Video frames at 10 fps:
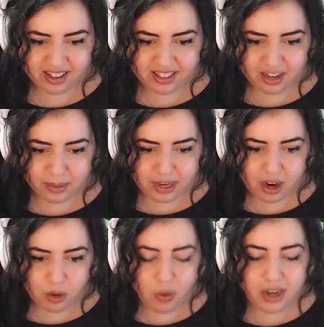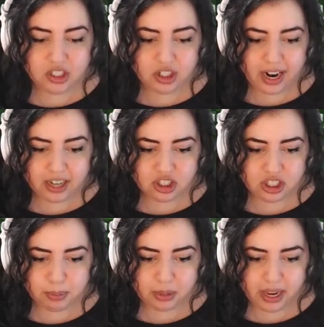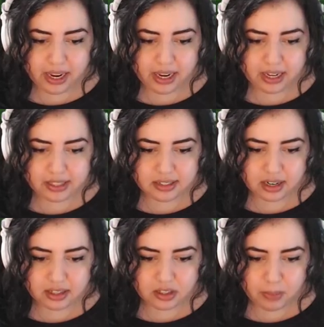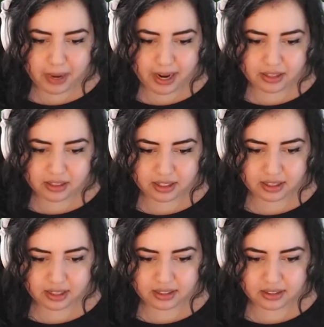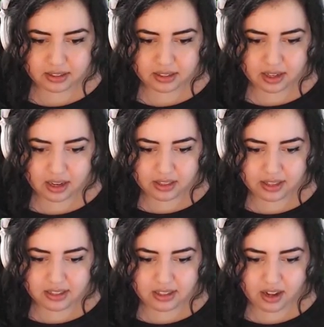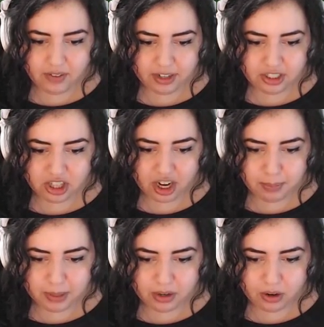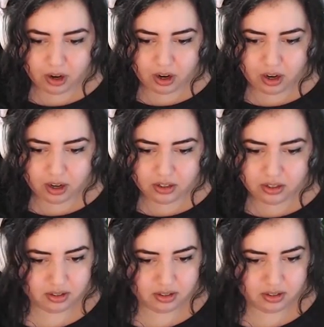There we go. Once you're actually playing, it's not so bad. Look at this. That's not very choppy at all.